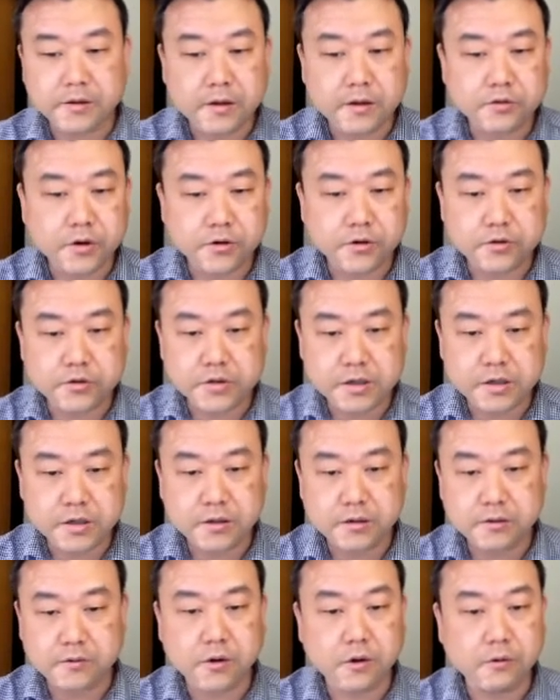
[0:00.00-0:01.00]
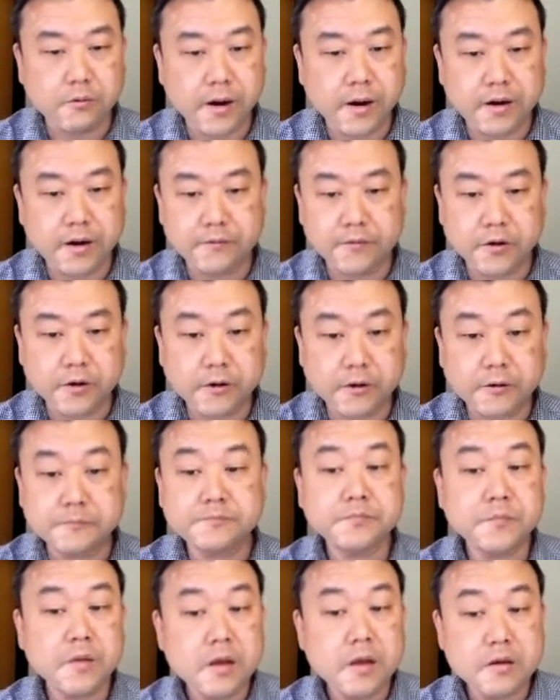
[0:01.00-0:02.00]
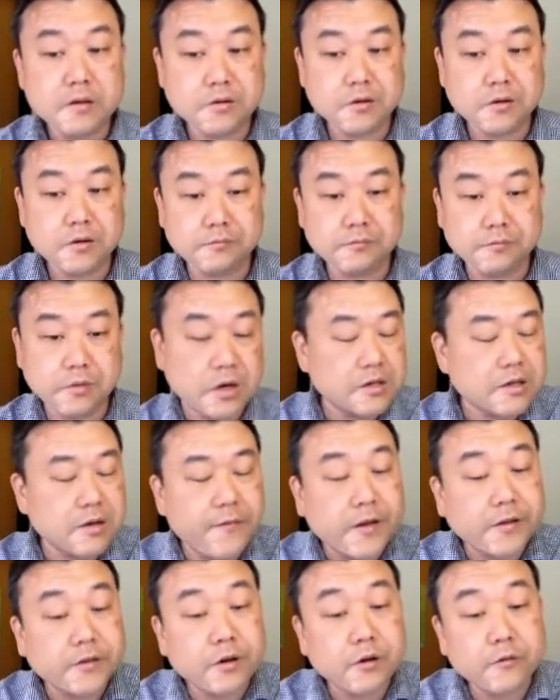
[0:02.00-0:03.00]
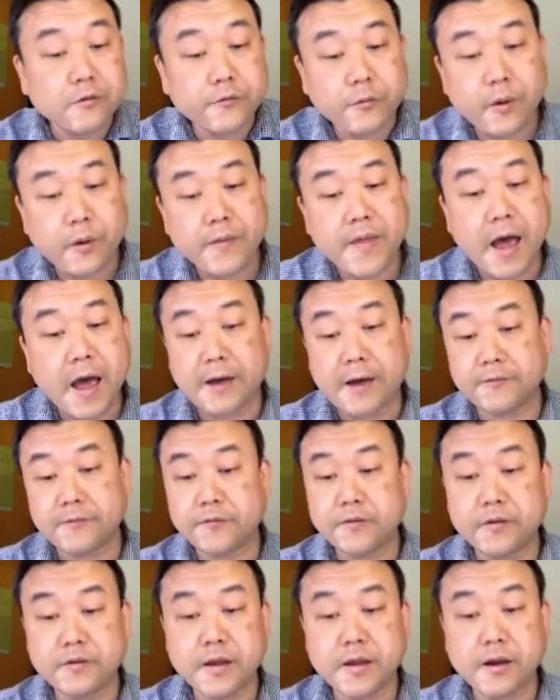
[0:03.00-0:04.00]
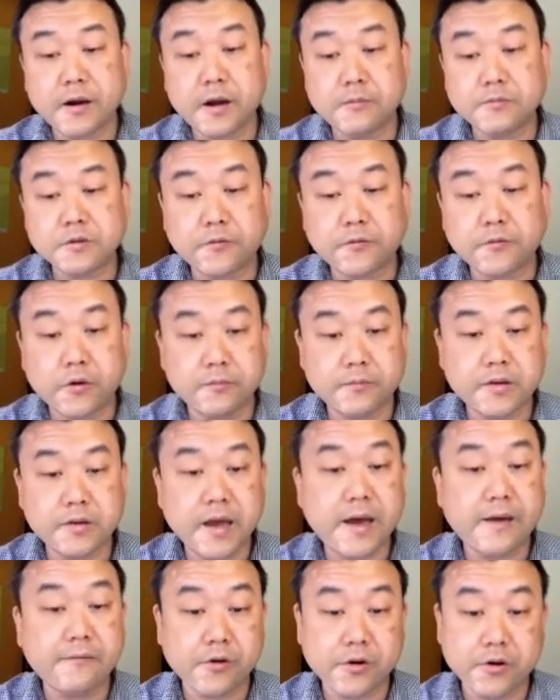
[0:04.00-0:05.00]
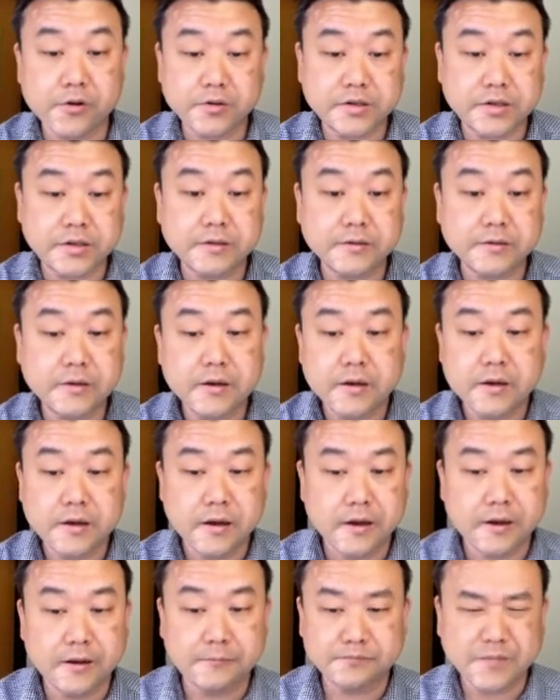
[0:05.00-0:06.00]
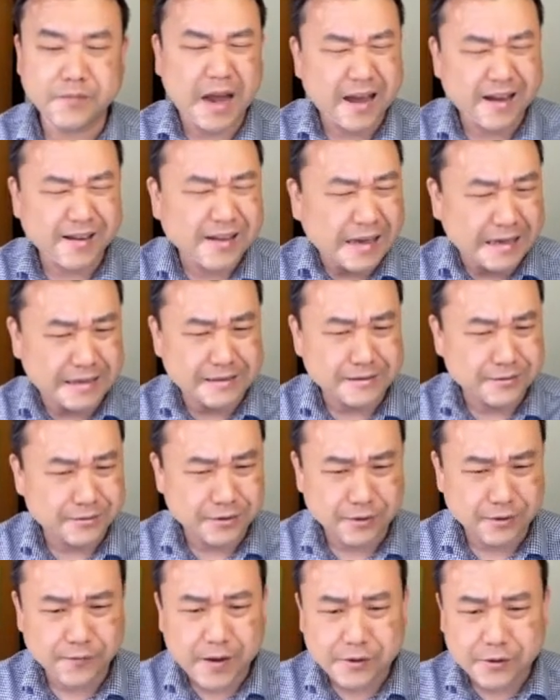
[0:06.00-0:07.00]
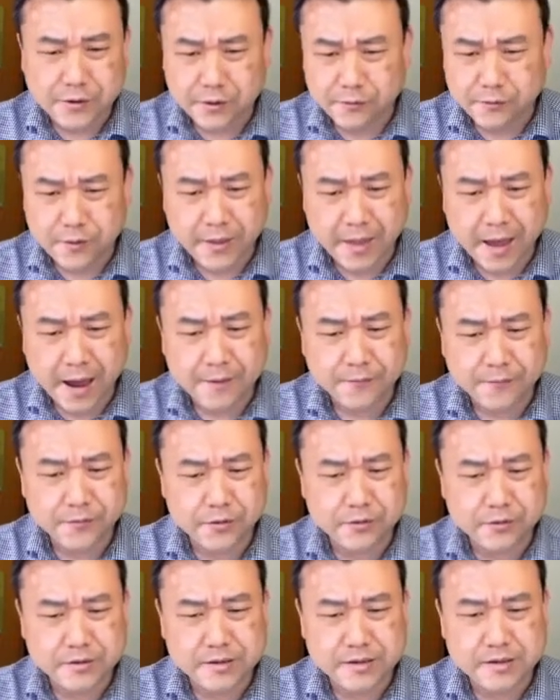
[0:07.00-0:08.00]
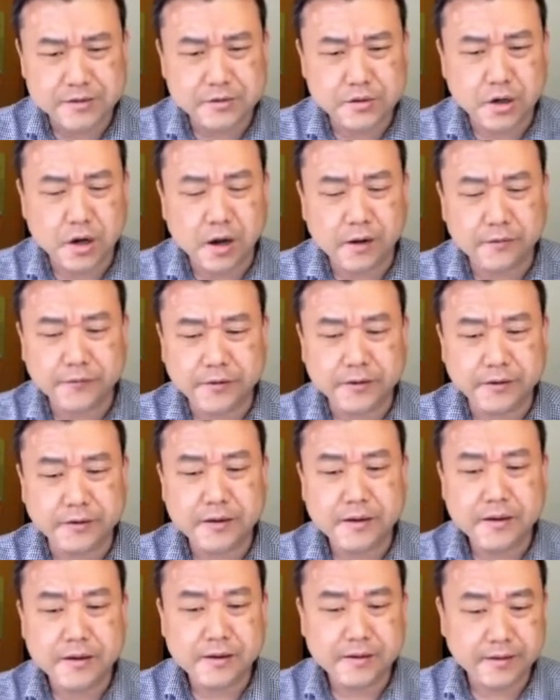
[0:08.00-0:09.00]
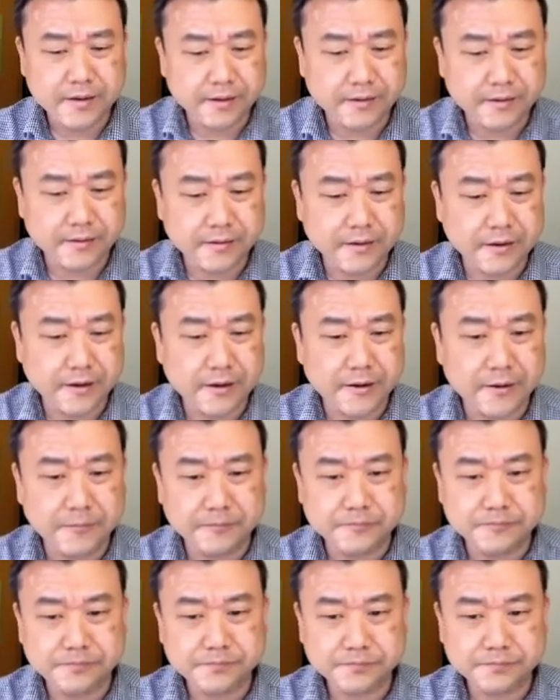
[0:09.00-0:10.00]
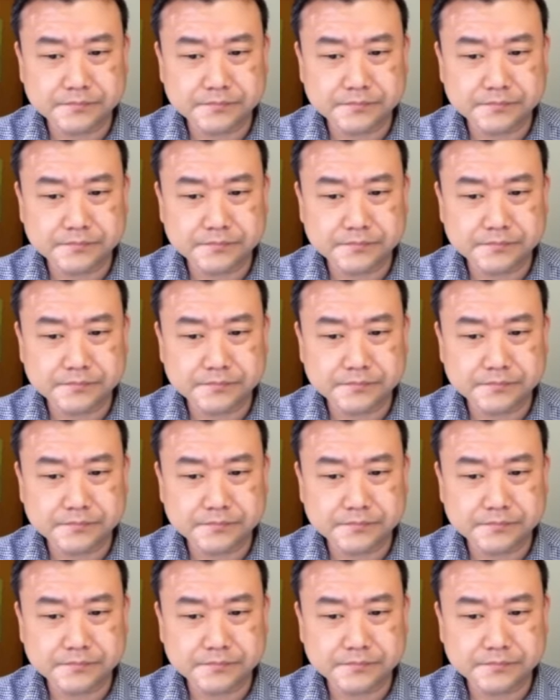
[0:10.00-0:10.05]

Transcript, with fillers: that you're using or whatever, so there's a factor of one half that comes from the averaging. Um, I guess, you know, factor of one half you see so often that um,